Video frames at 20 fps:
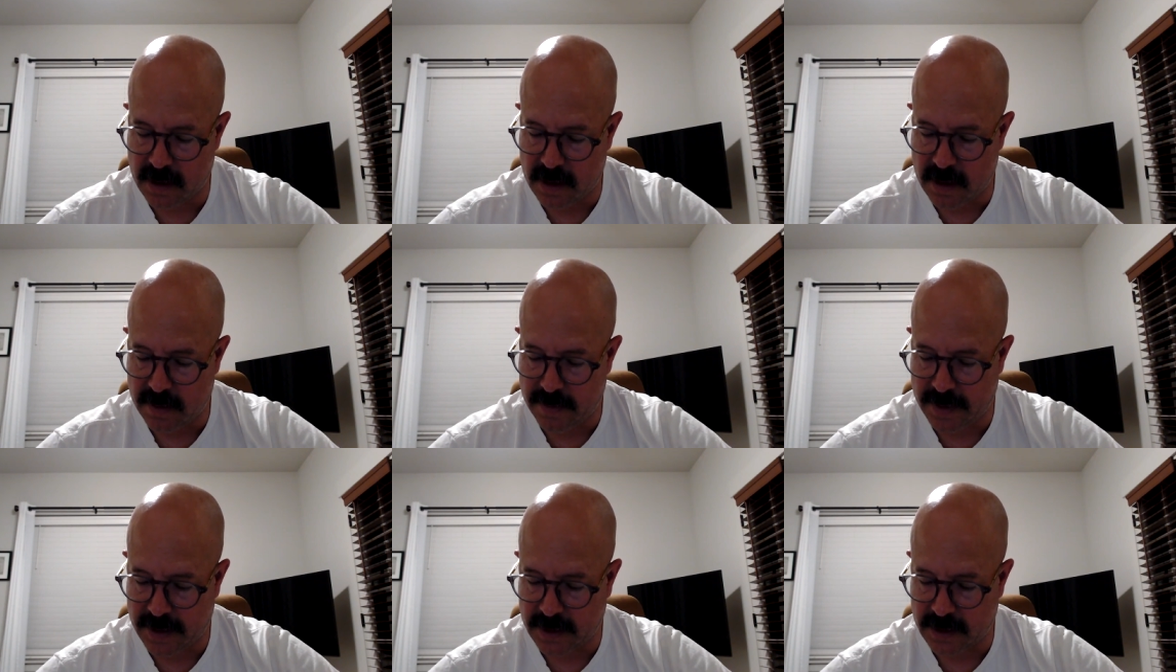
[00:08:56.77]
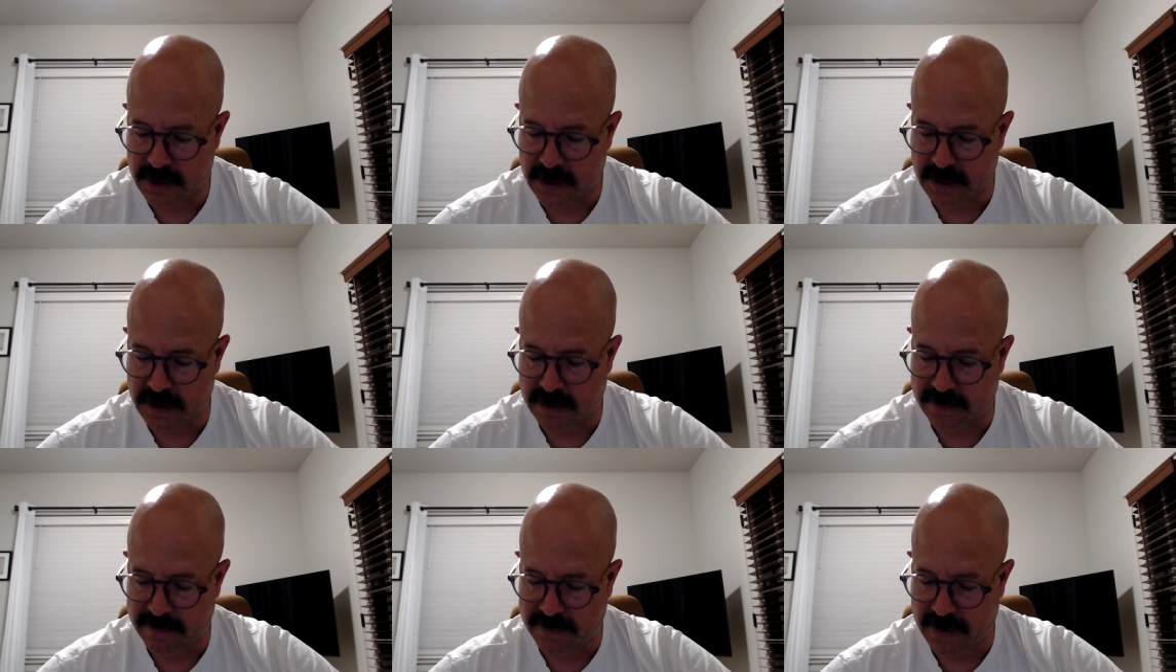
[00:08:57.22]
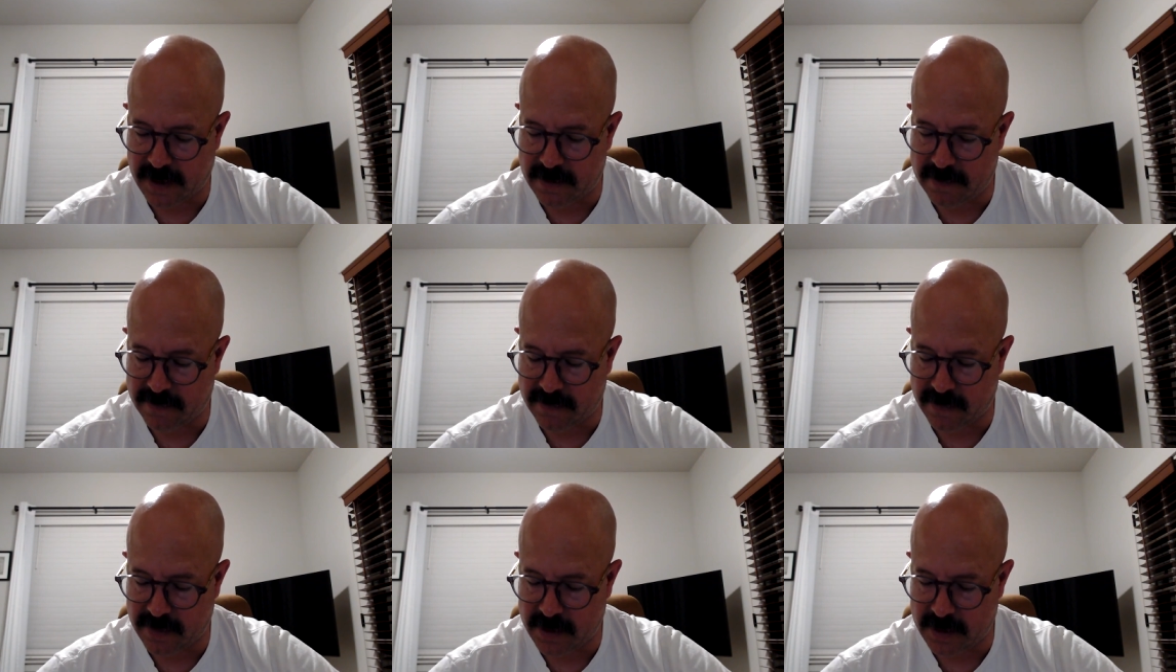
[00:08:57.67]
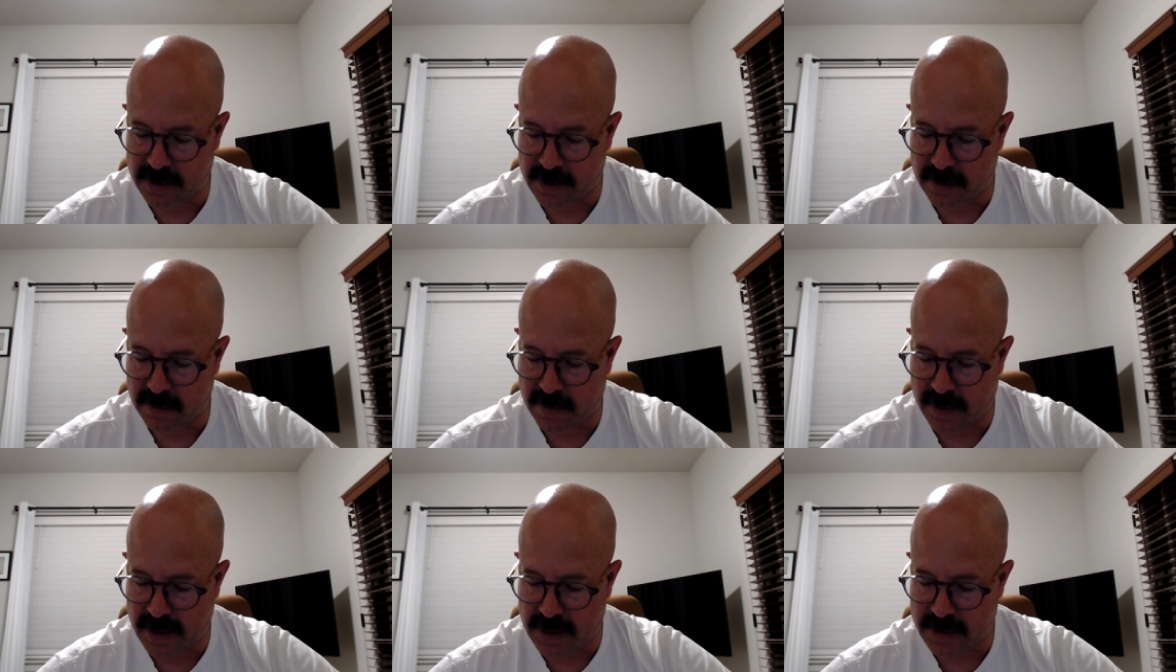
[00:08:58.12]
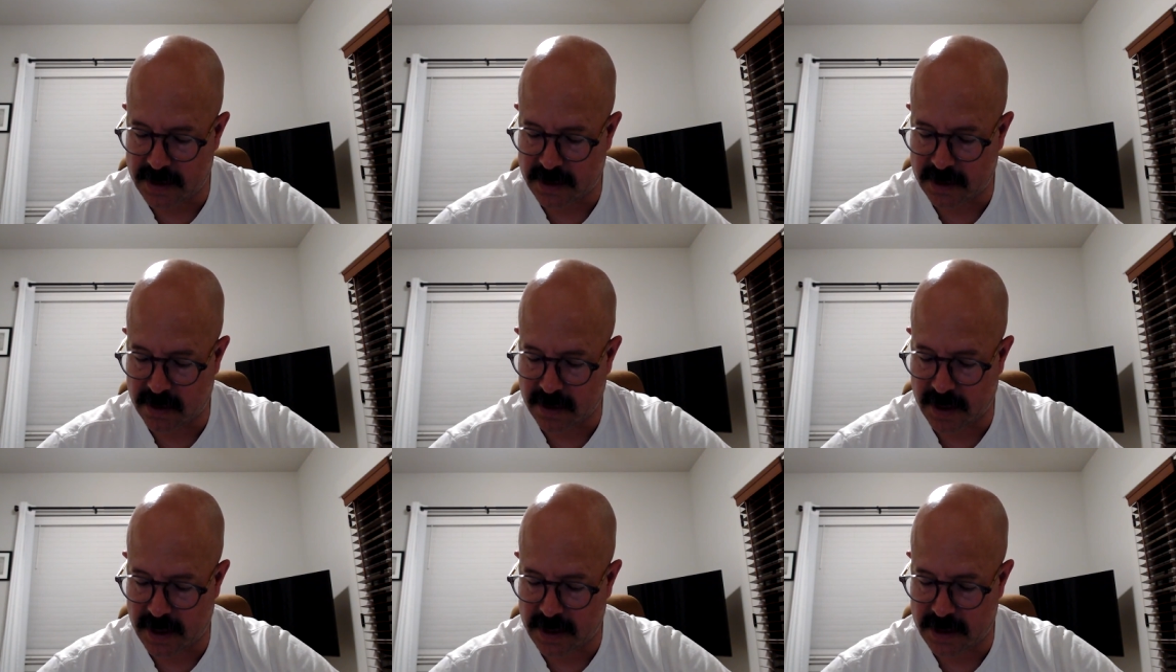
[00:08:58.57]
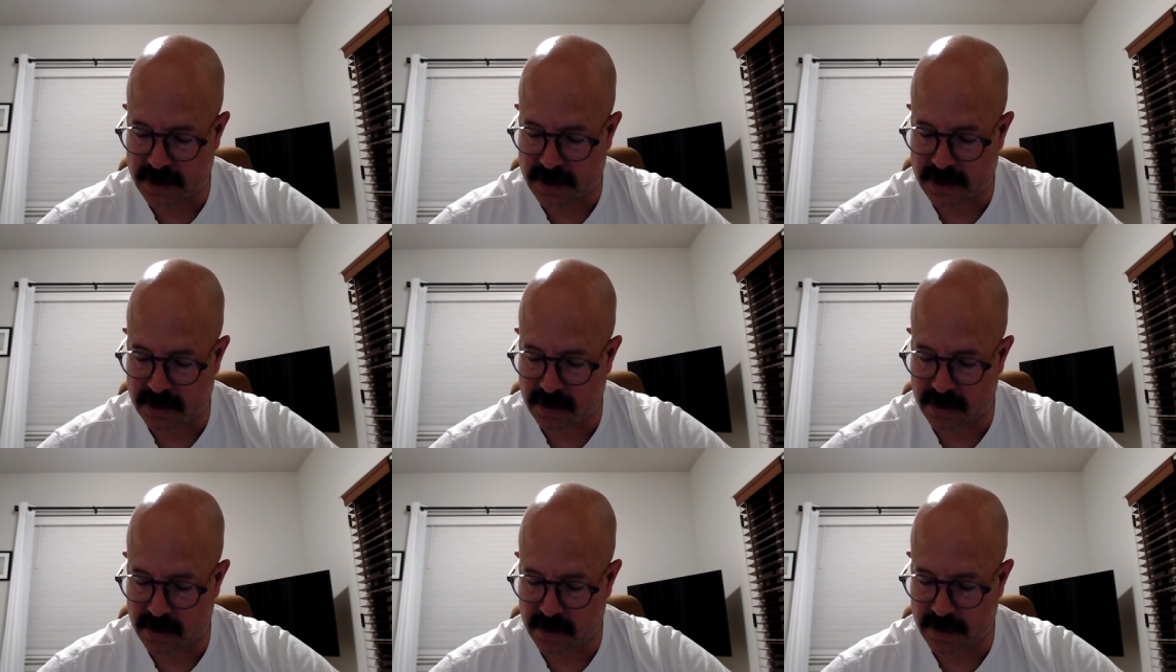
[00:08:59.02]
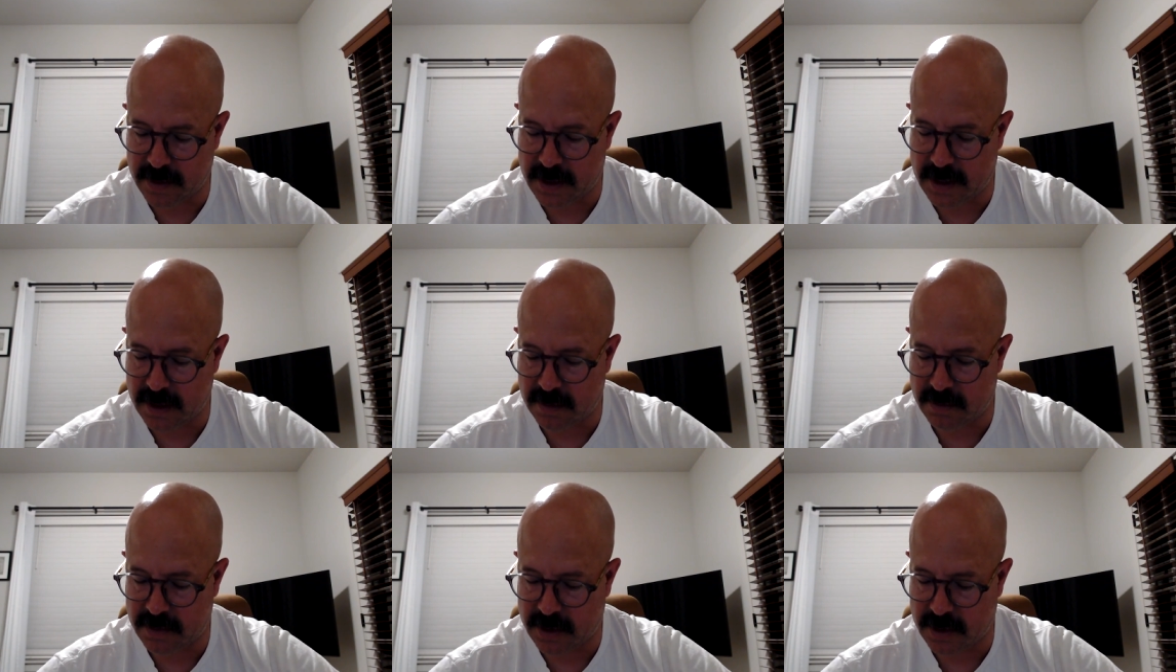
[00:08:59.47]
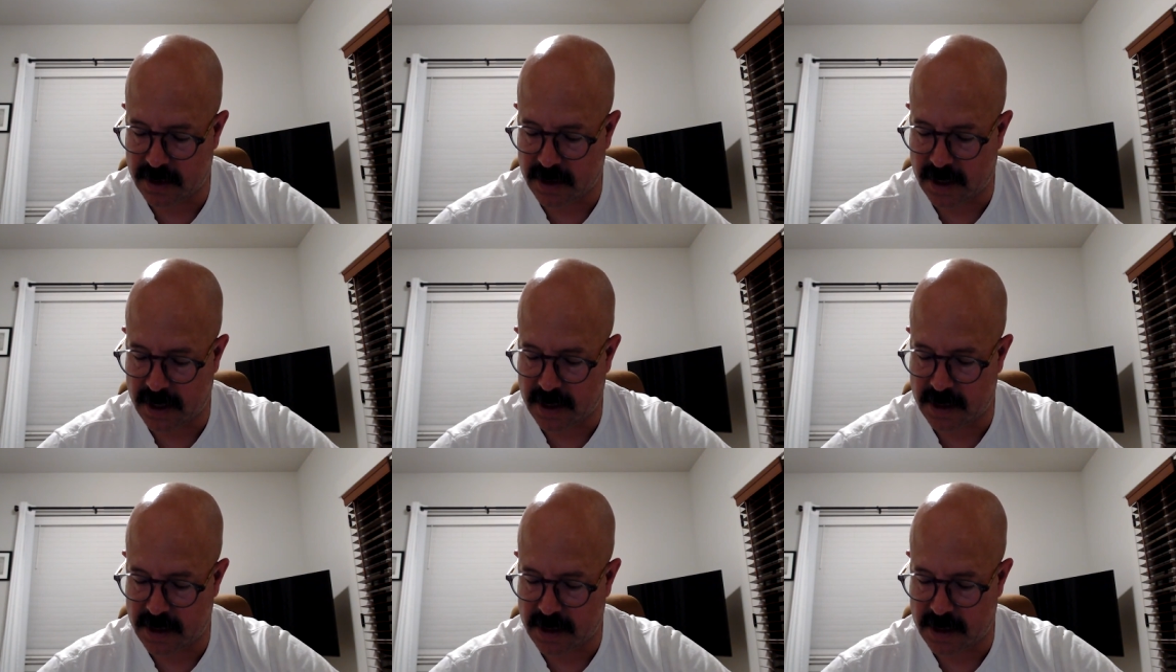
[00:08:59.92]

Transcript: being justified freely by his grace through the redemption that